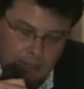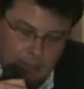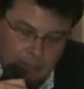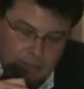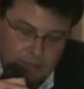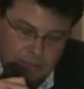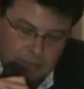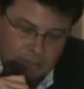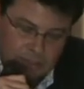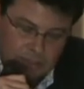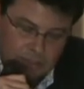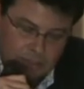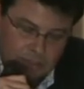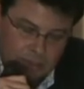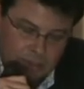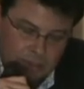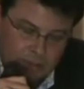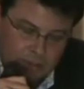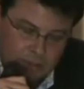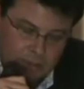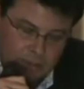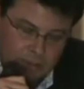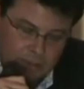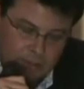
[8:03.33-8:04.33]
As a
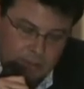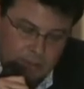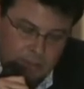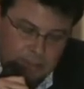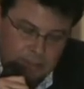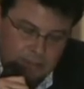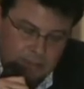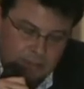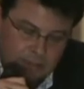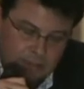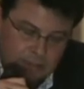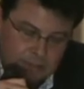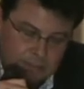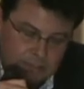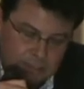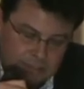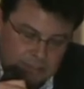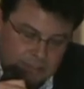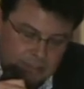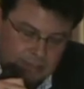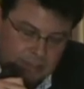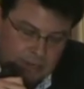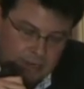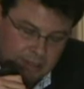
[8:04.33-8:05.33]
start, U.S. leaders must
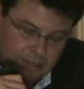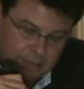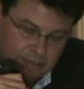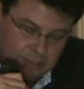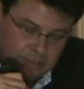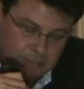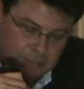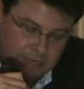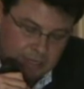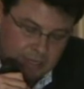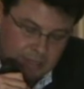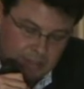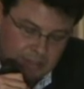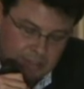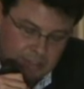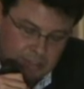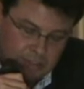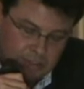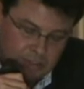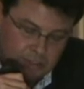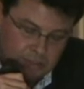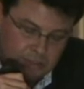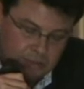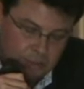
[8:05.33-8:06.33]
acknowledge that
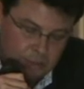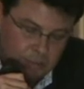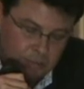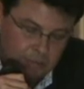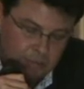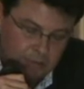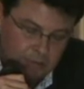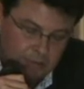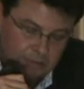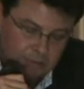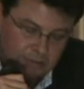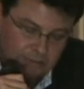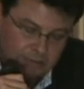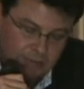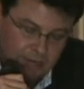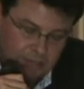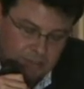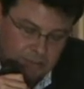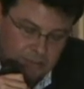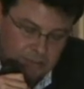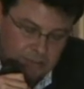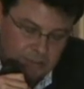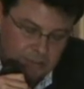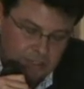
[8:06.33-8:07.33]
politicians or political
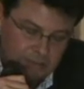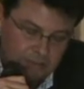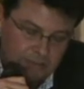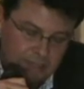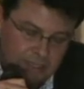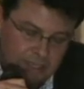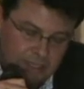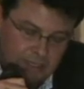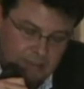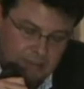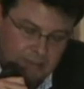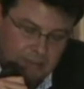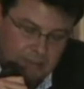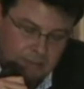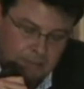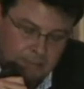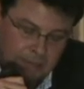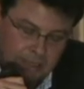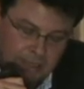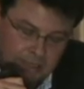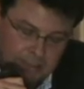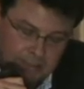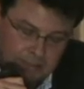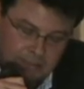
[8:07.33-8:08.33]
factions giving in to the
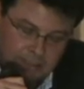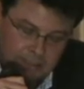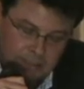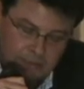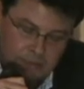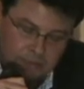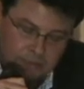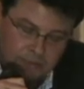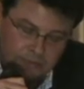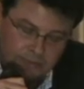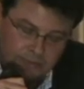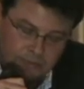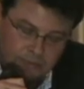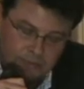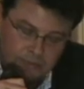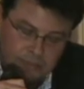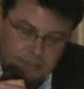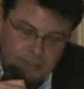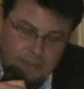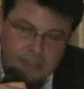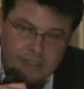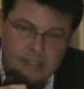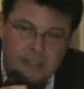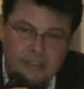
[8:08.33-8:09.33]
demands of external
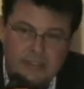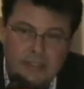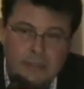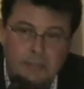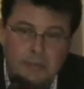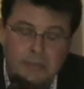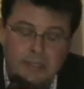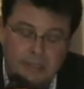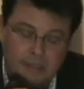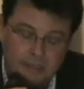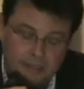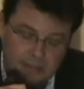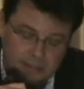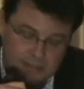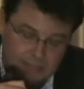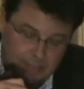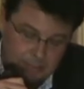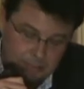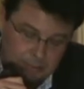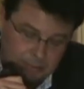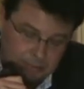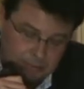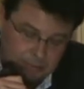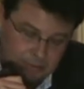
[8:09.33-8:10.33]
forces is simply
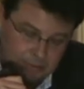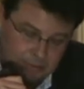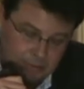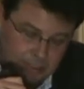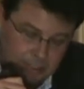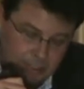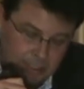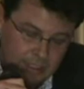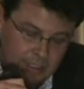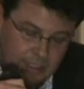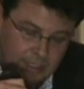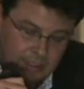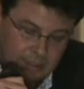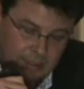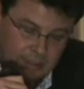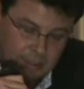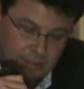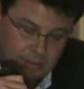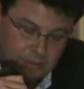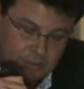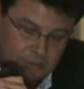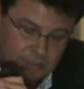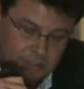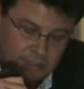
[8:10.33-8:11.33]
unacceptable in a
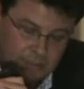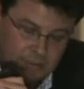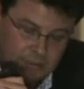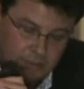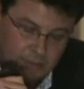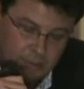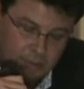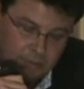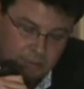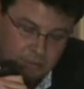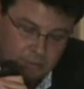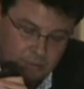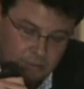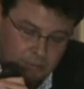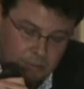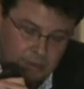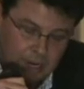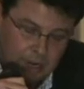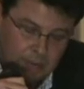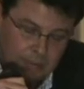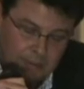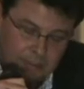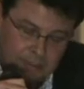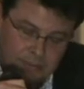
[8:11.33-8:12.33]
country that has gone through a
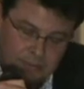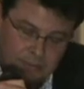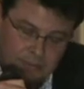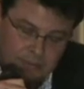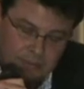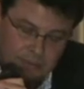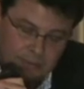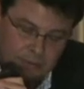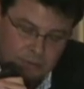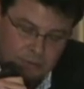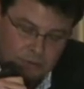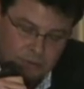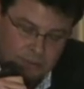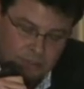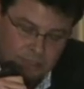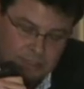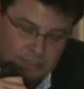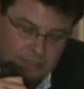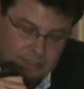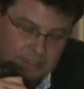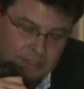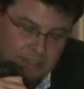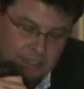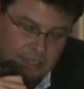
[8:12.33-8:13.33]
populist revolution
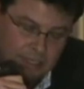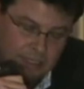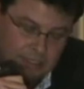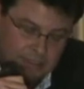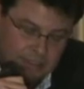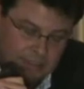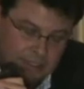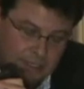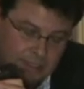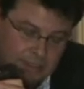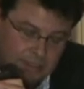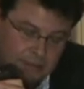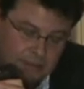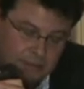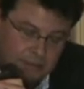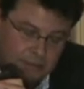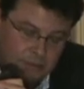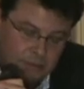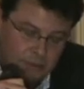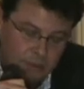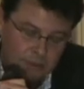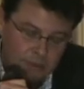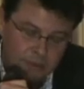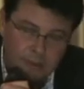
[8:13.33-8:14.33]
and is constantly
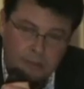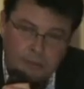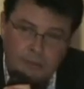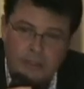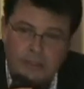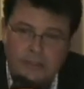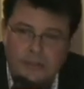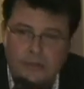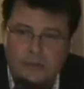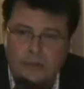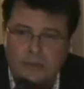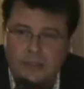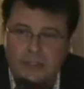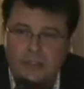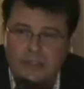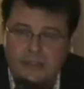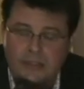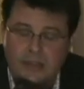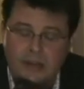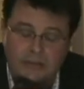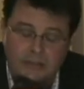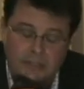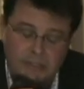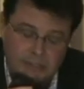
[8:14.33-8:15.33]
struggling with asserting its
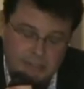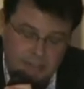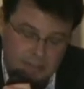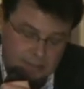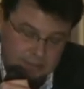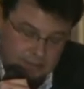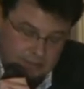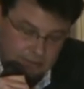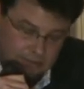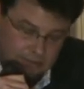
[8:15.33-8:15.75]
sovereignty.